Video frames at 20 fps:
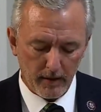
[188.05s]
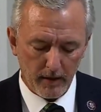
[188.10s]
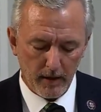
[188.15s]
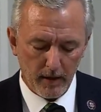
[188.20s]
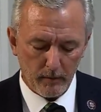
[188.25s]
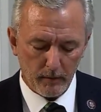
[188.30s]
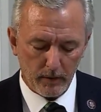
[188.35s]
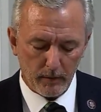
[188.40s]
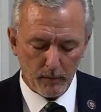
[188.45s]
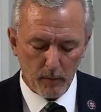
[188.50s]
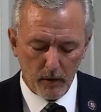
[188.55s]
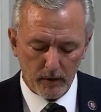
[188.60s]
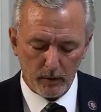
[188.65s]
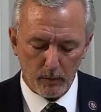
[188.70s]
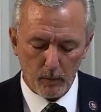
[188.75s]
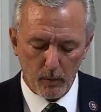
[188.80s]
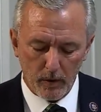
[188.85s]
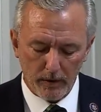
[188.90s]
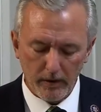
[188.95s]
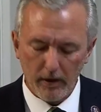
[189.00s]
with more than
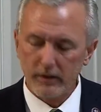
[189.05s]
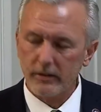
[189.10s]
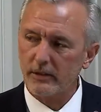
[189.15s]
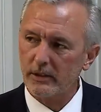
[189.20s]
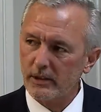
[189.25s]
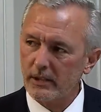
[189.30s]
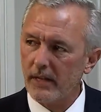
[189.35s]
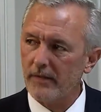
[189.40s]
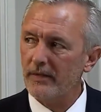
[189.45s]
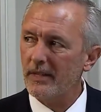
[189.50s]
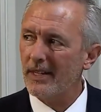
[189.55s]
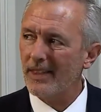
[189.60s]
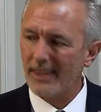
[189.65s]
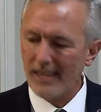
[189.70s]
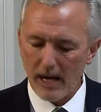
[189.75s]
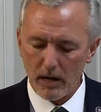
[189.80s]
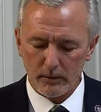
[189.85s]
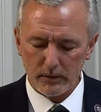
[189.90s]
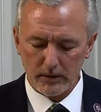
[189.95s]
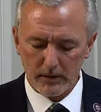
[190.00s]

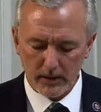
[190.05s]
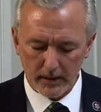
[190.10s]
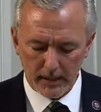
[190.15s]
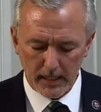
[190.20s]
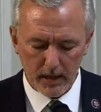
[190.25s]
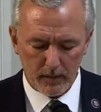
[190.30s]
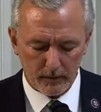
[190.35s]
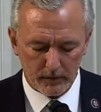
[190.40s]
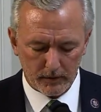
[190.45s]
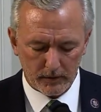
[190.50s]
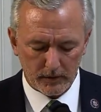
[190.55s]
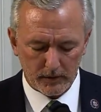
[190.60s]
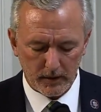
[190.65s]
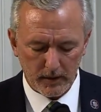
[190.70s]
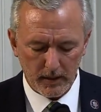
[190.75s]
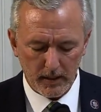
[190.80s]
170,000 encounters,